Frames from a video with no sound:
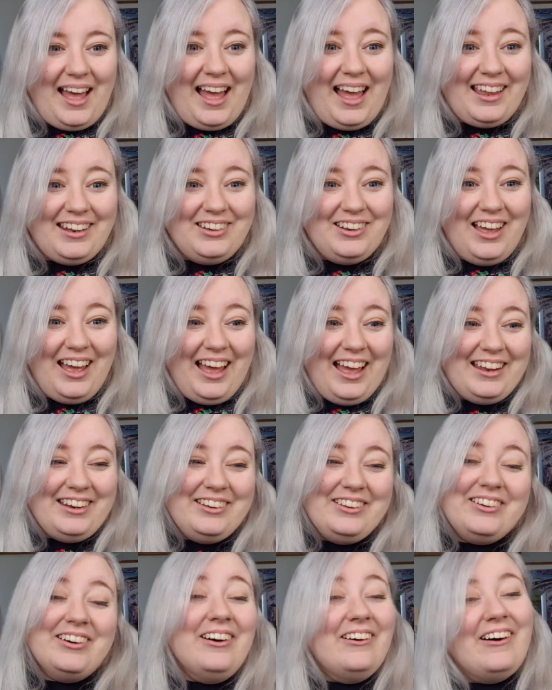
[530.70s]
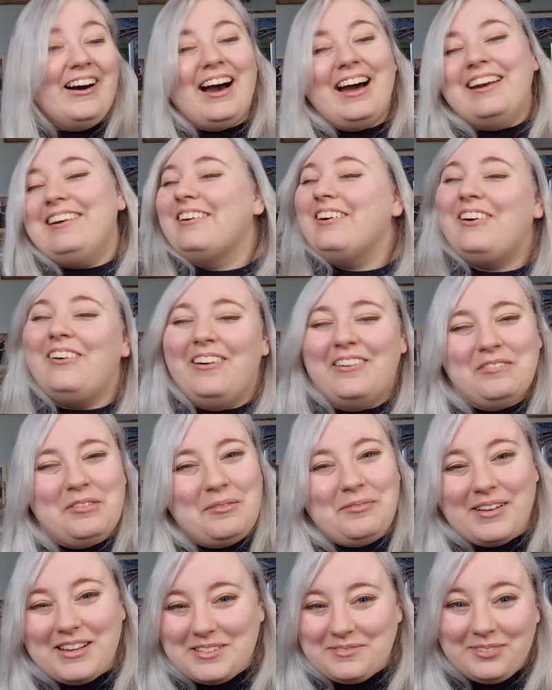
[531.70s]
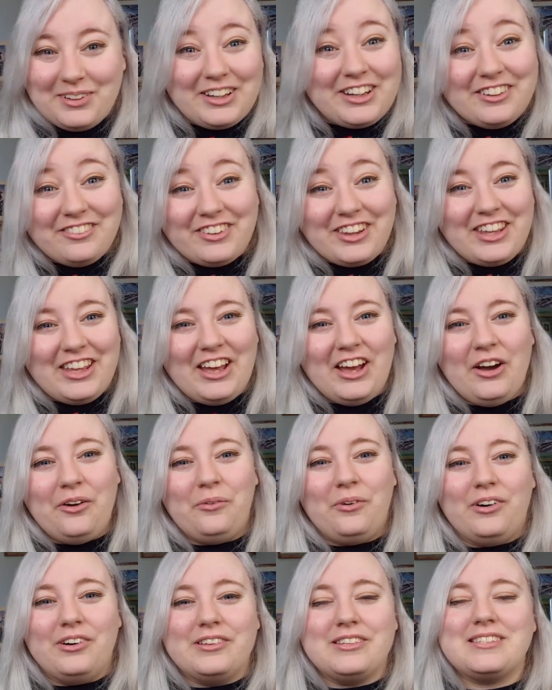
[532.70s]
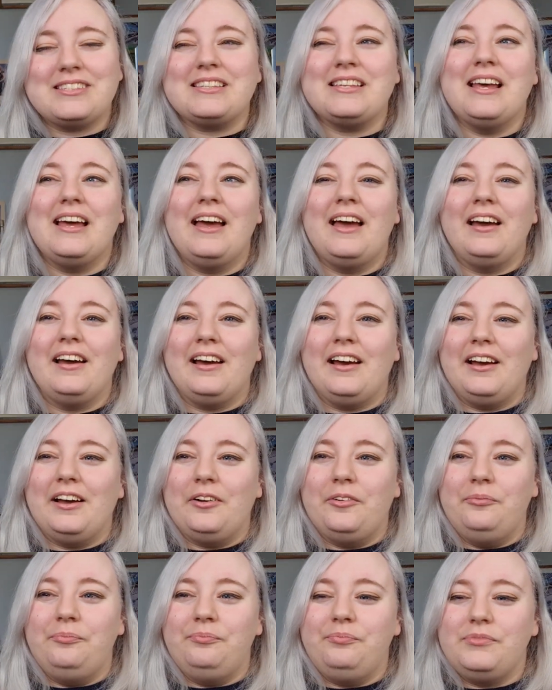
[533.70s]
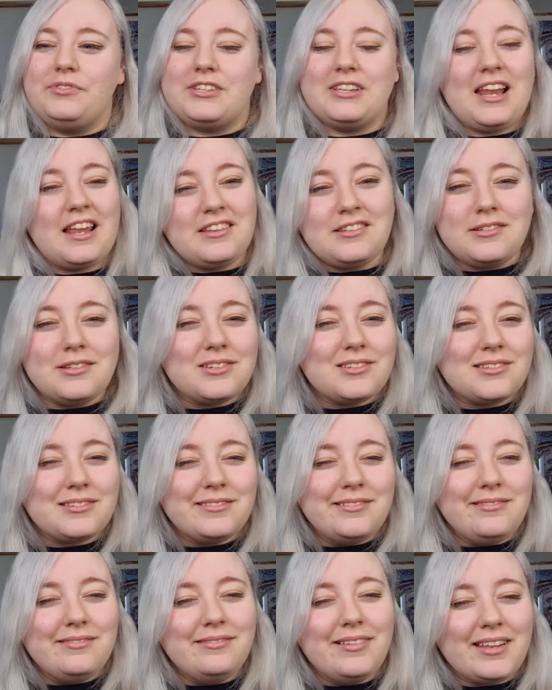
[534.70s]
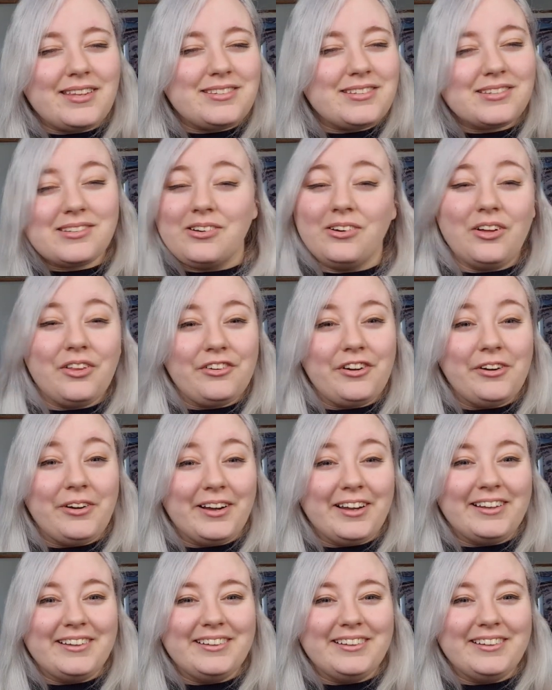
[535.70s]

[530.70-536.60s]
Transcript: And I know, I know what my best book of the year was. Um, so let's just let's just go through it.